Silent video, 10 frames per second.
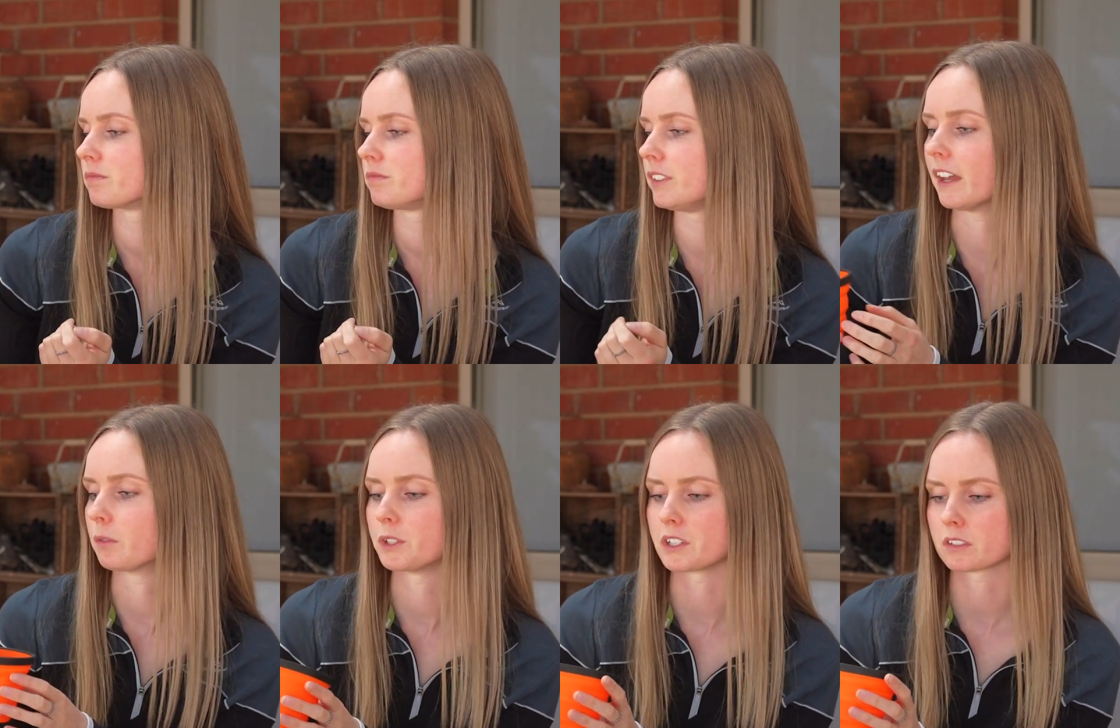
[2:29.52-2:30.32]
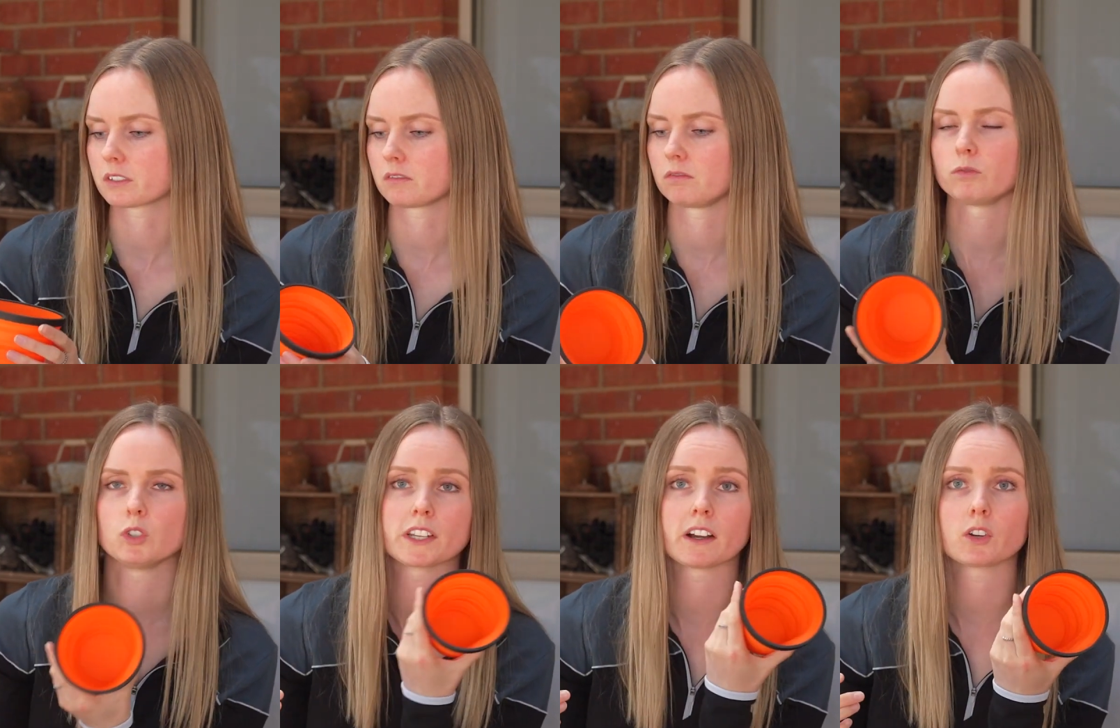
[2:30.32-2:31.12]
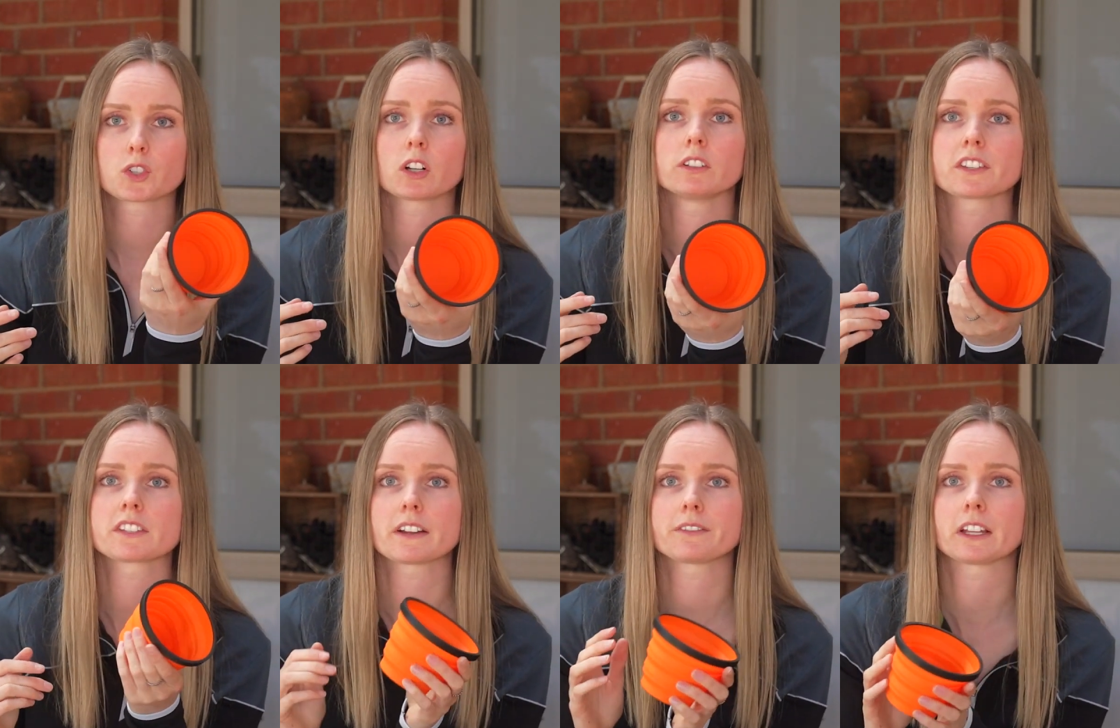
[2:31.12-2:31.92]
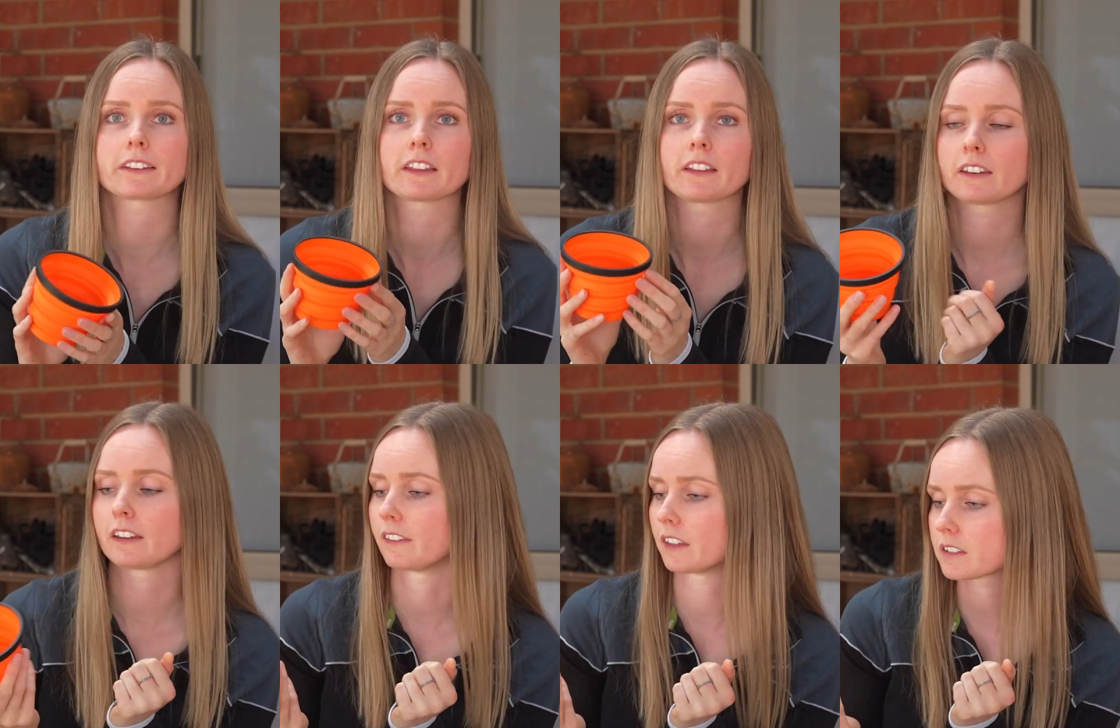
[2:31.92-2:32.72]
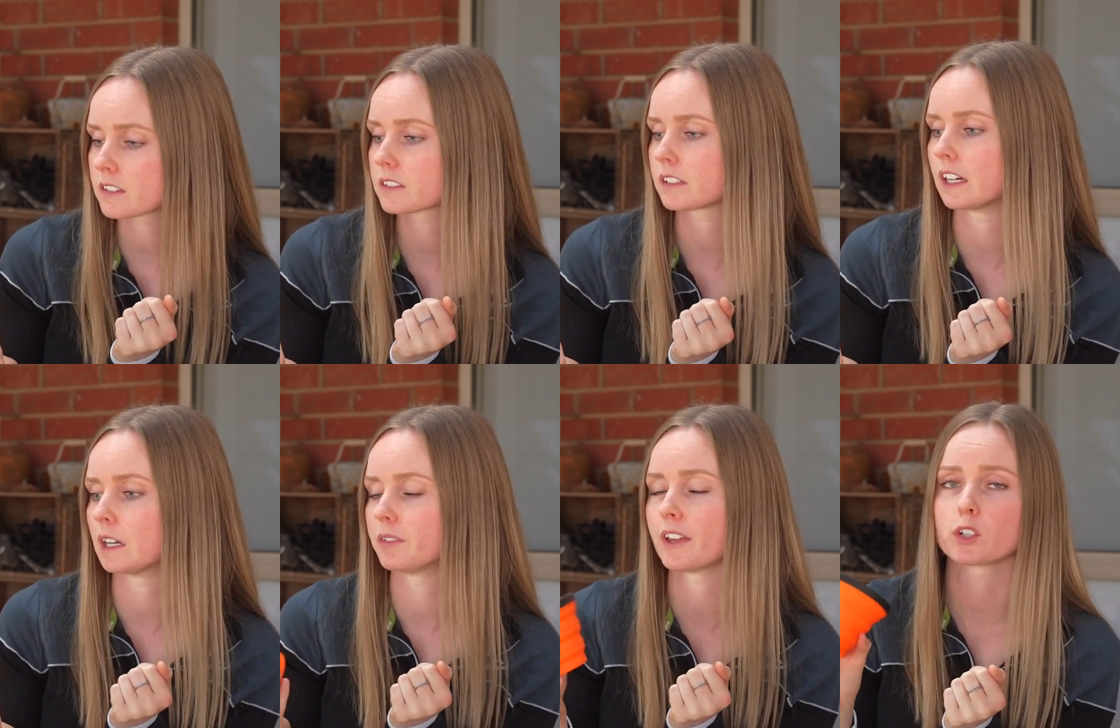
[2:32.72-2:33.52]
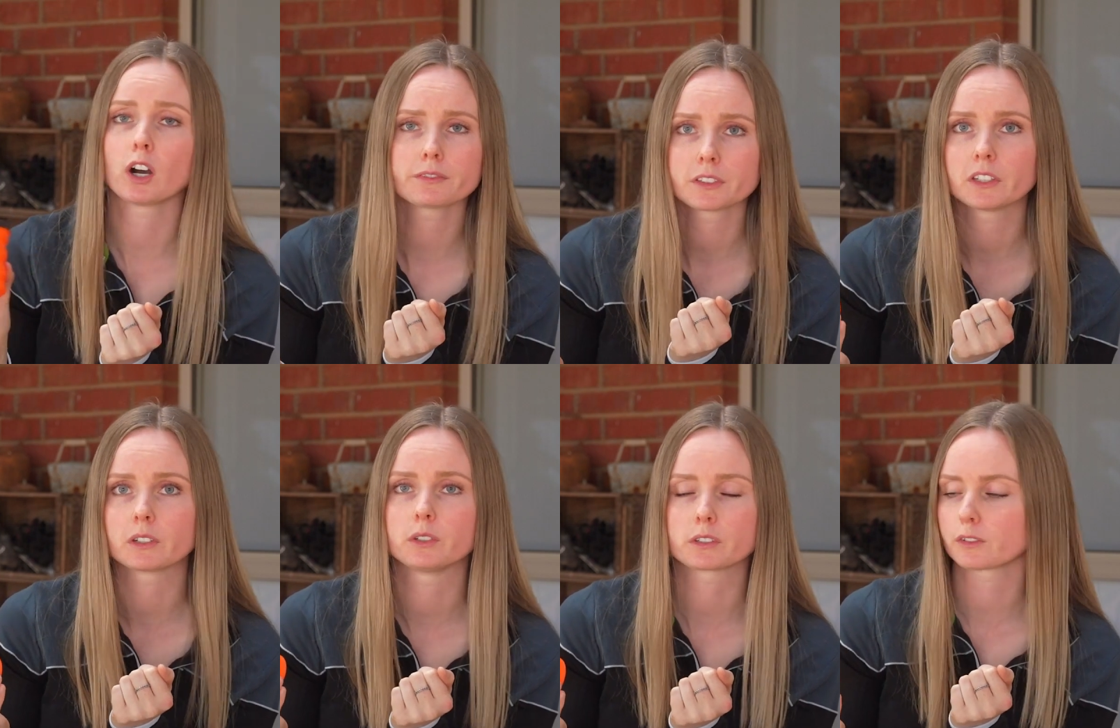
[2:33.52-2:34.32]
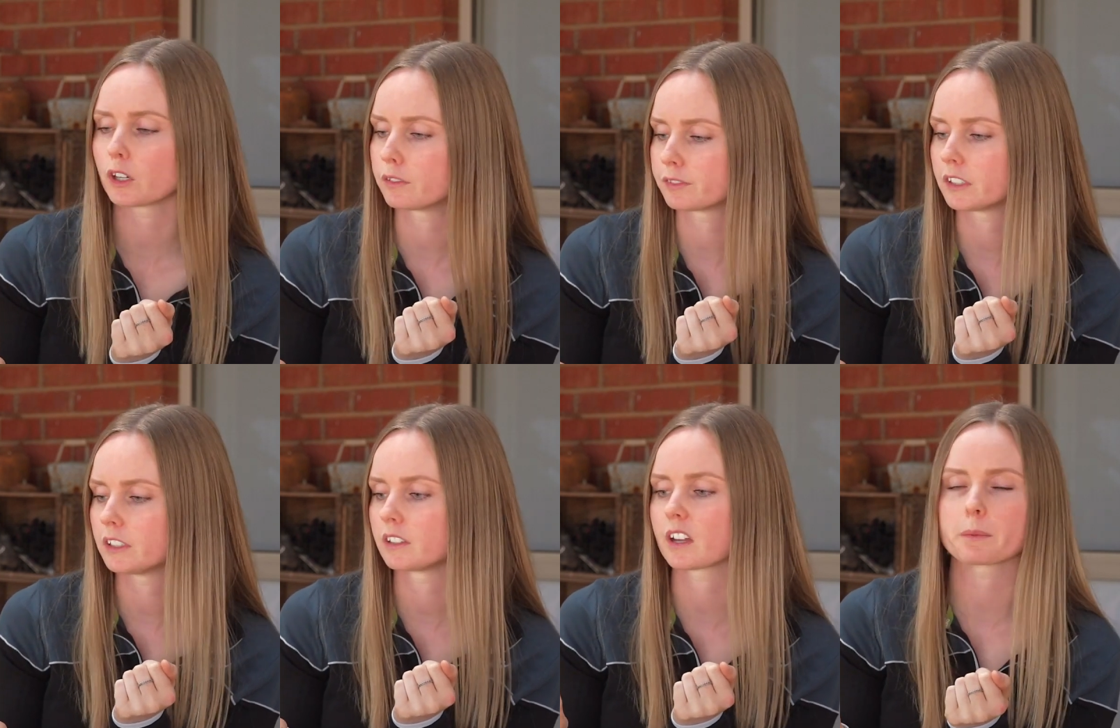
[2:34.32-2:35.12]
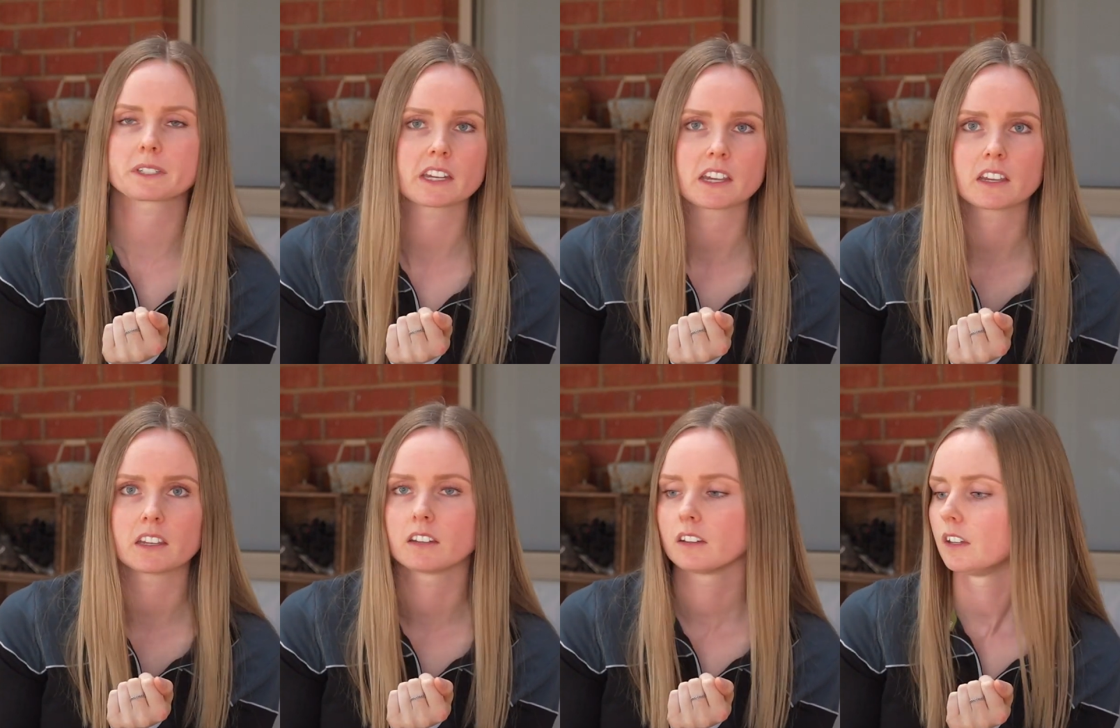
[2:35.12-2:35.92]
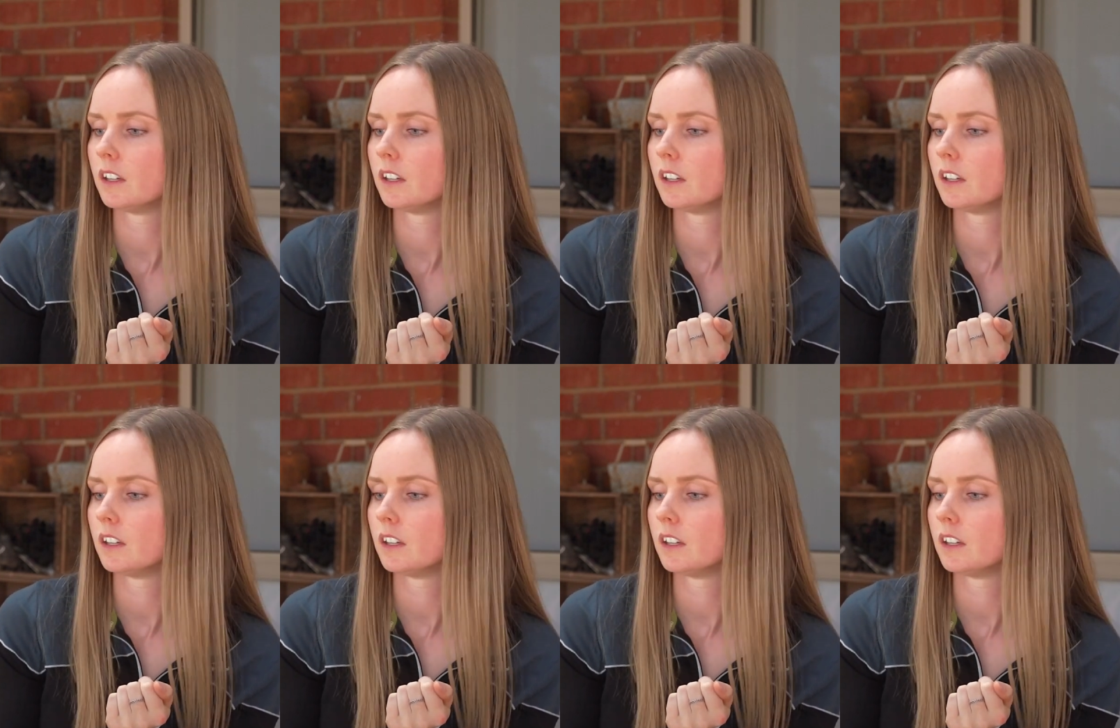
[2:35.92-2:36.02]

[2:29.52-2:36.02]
yeah, we just use our hot chocolates and stuff like that in this. If you had coffee, you could use it for coffee, cup of tea.